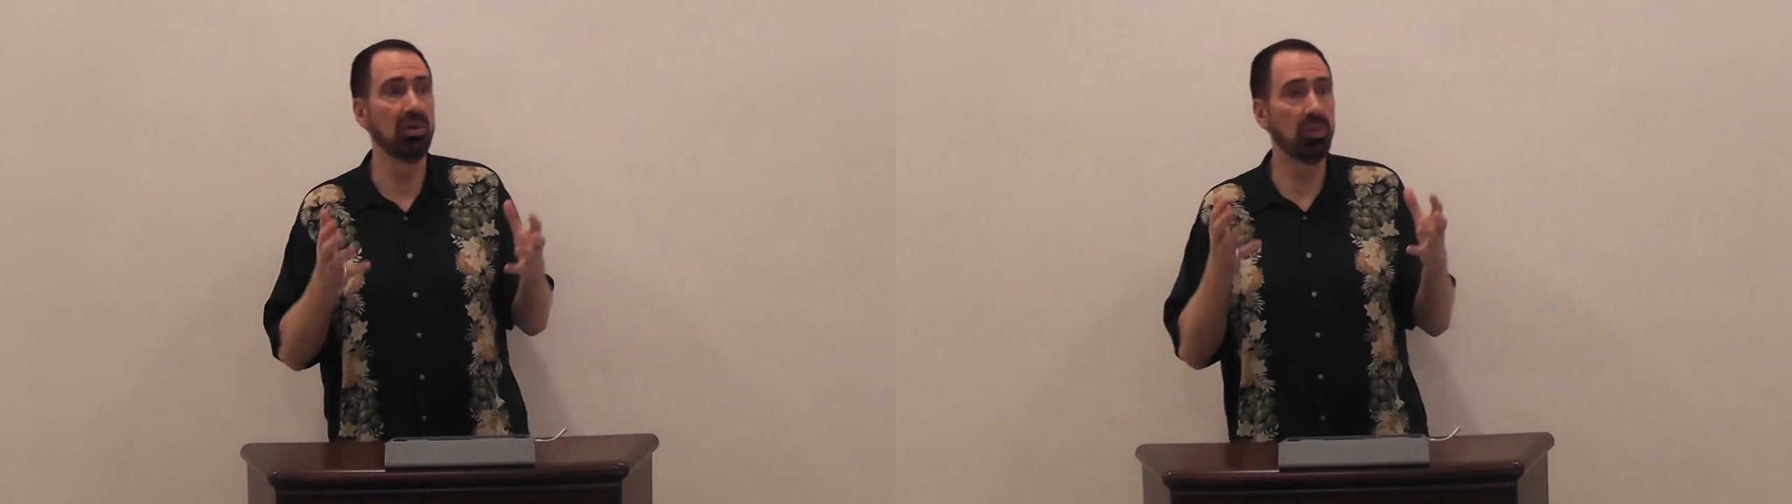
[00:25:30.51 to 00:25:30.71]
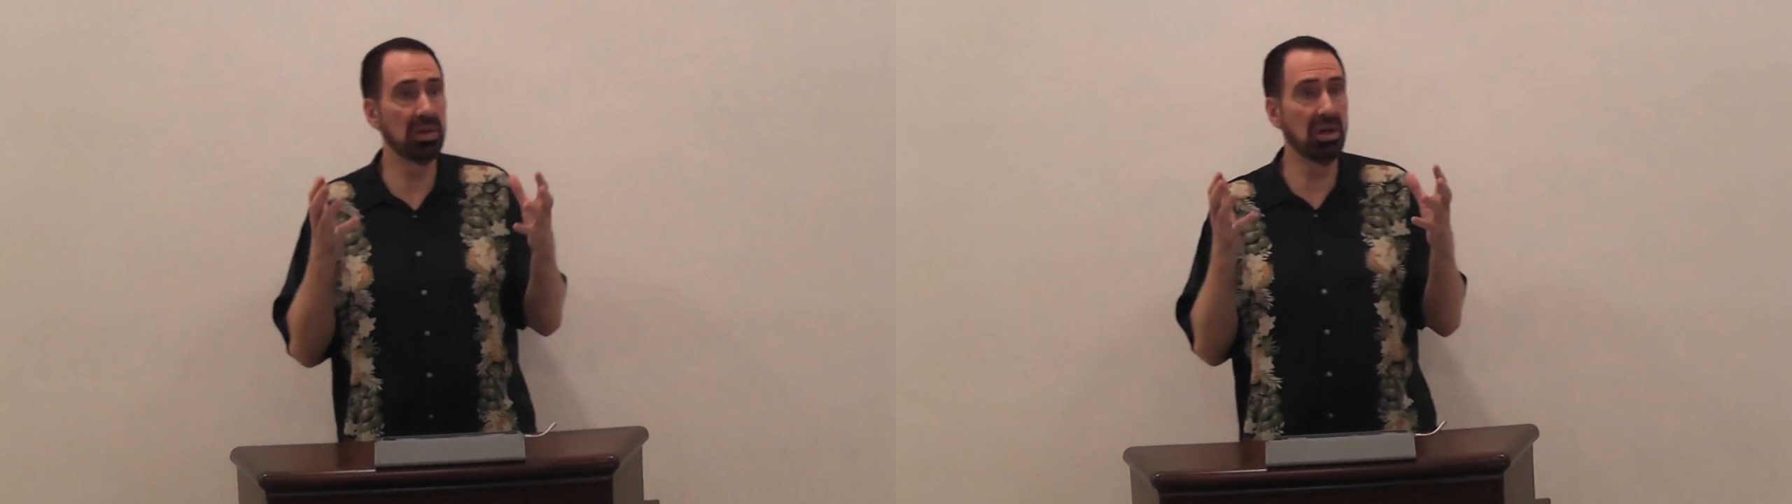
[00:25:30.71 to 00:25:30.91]

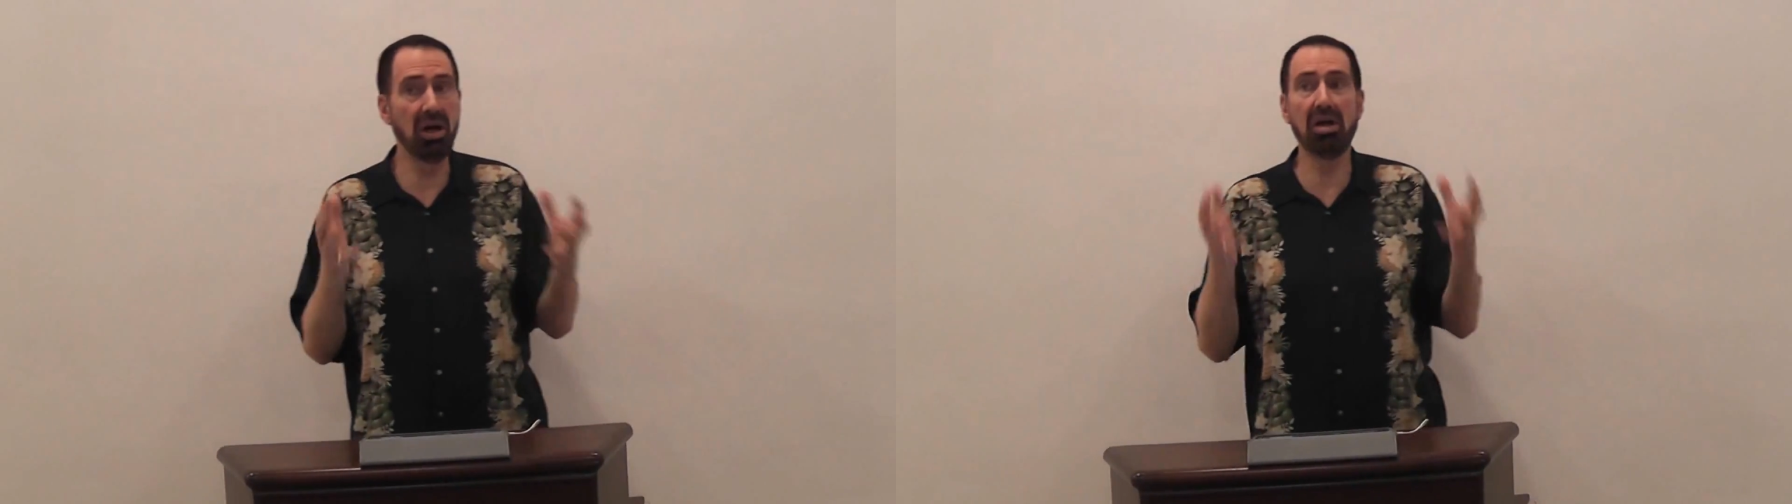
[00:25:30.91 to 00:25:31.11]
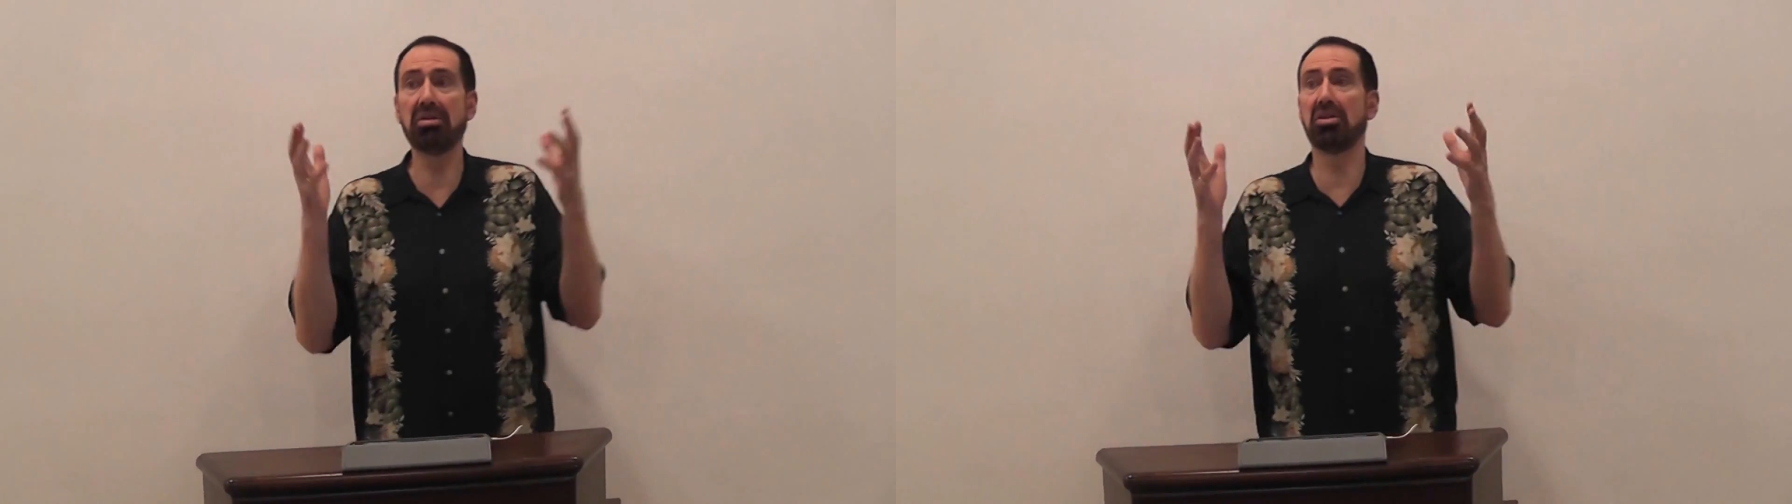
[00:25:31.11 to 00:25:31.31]
was
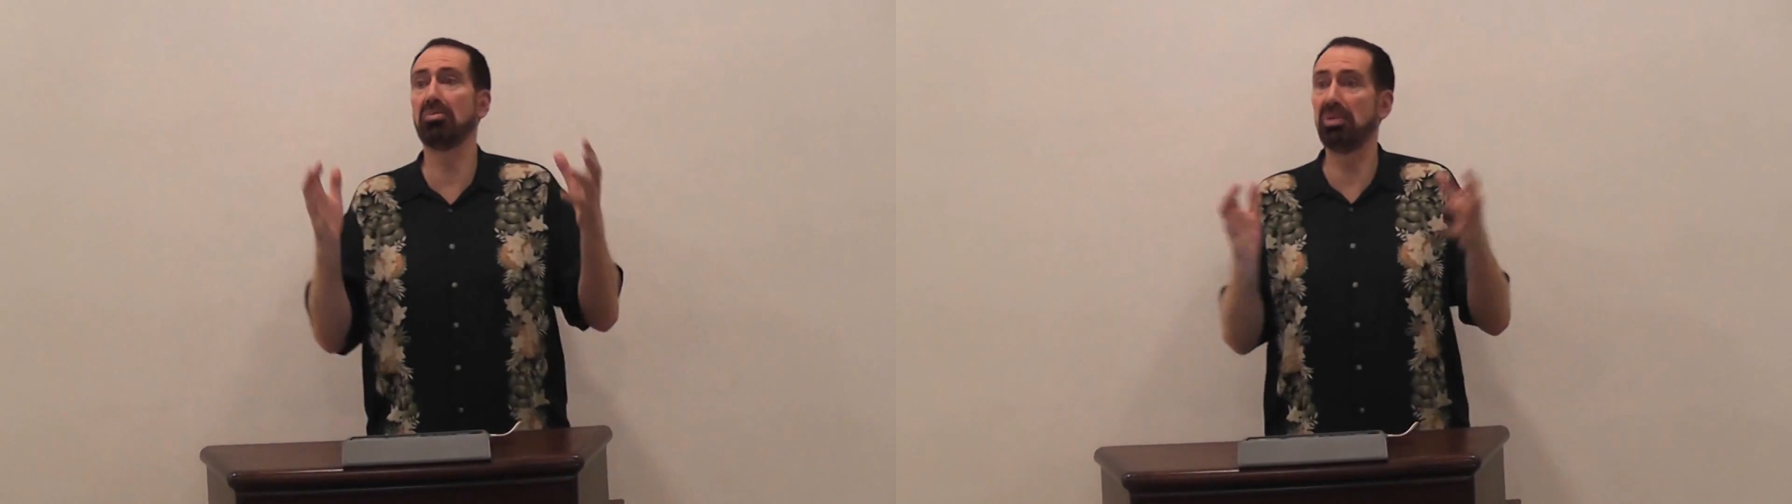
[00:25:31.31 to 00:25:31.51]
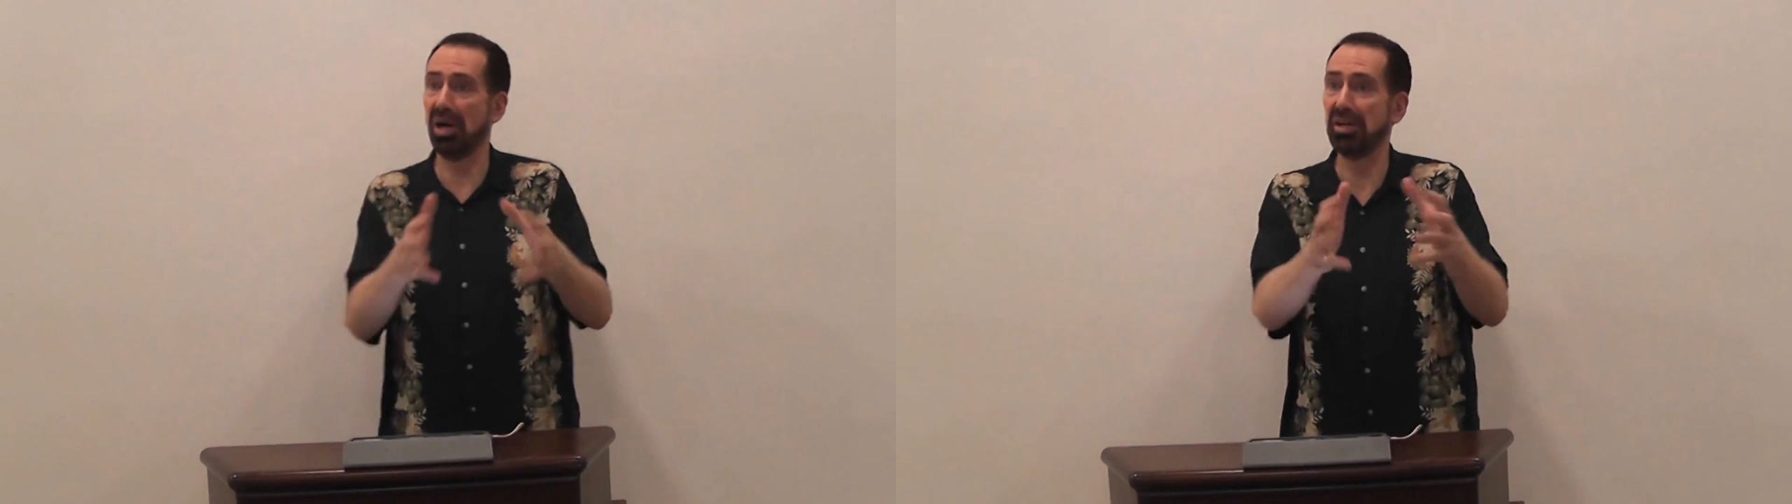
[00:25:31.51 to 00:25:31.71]

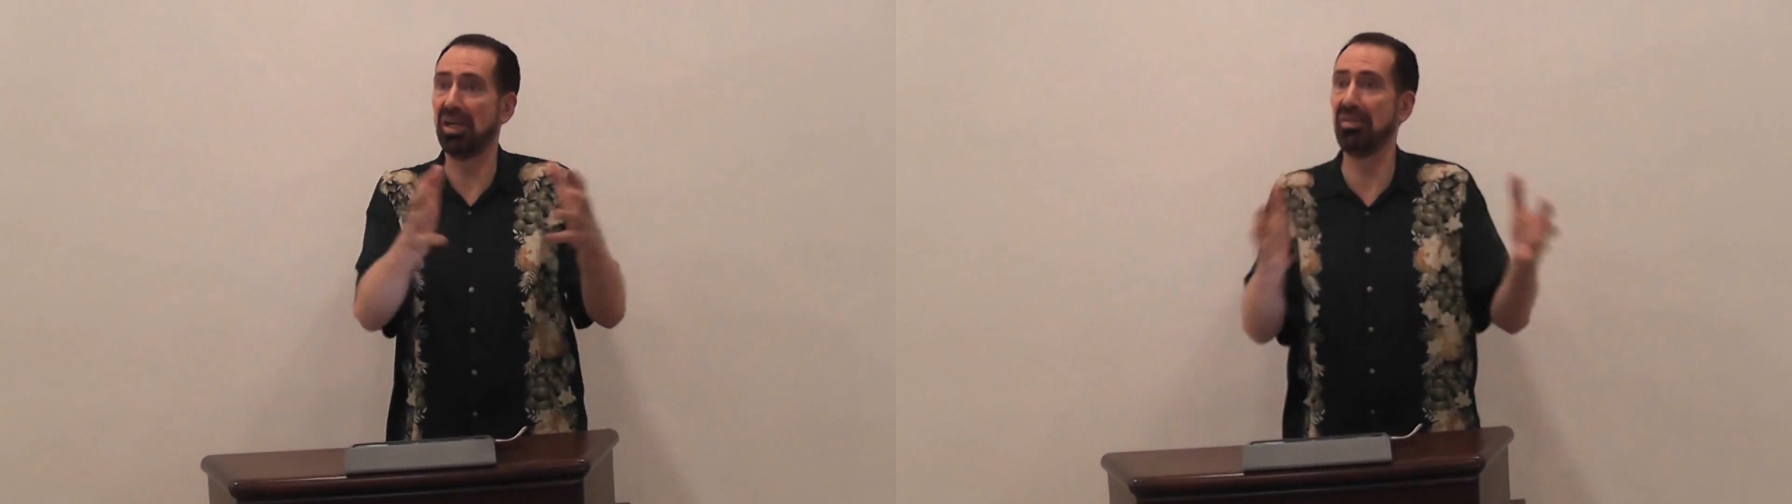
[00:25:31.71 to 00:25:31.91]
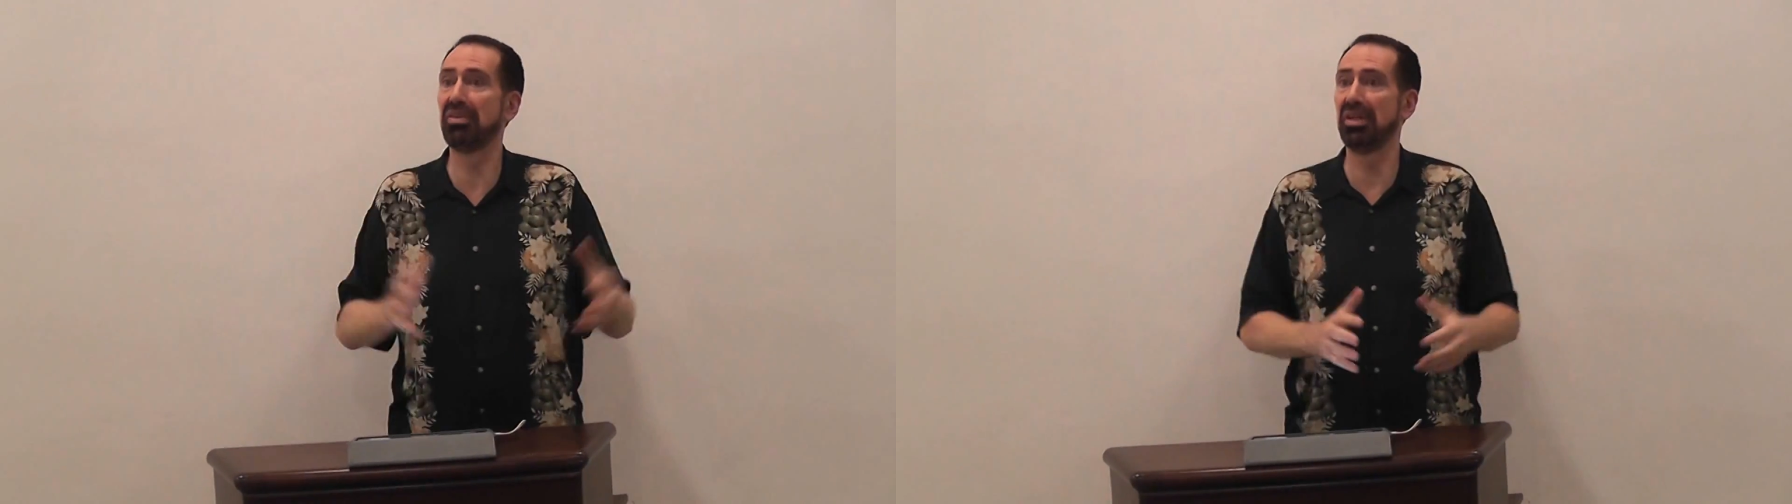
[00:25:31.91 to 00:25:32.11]
also part
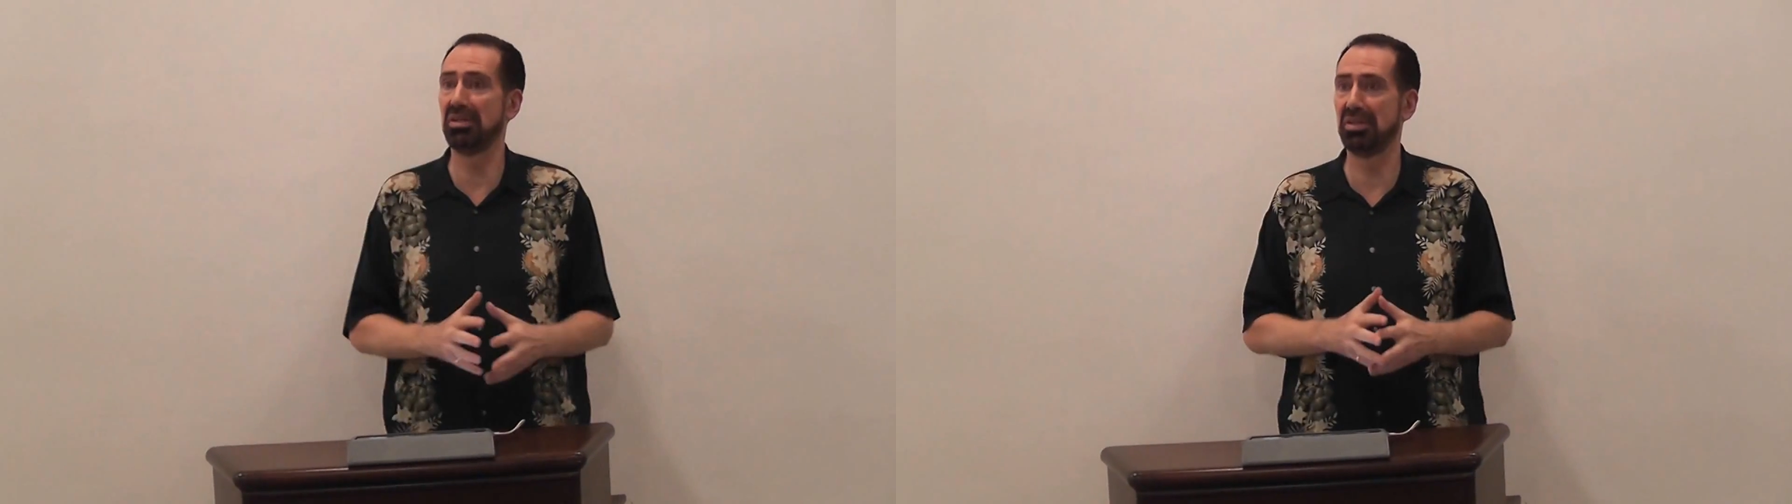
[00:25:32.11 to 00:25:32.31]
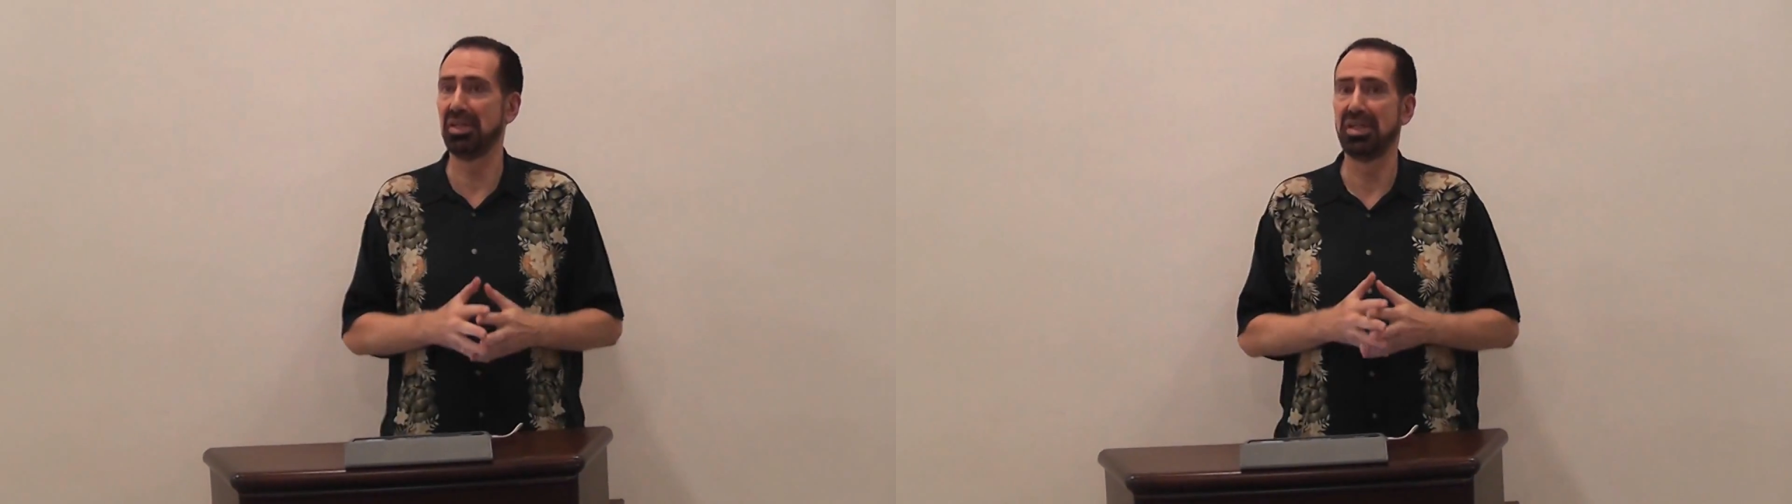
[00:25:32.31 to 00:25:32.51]
of
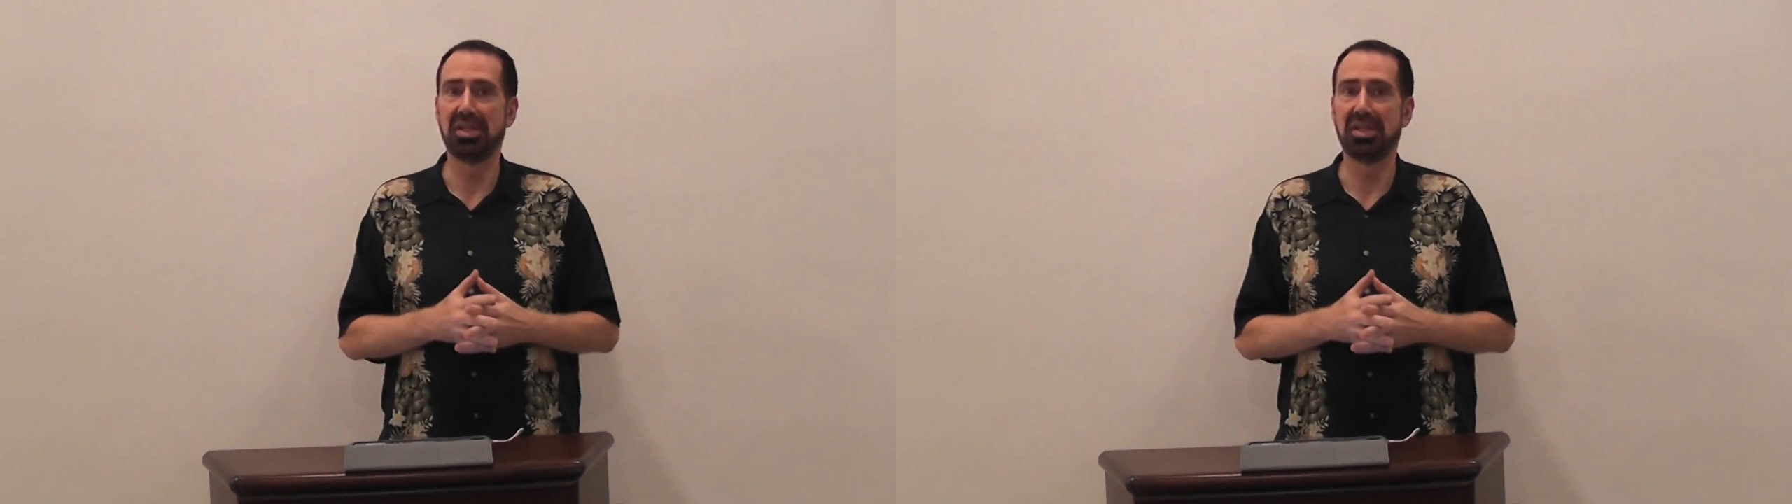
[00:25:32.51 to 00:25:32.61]
this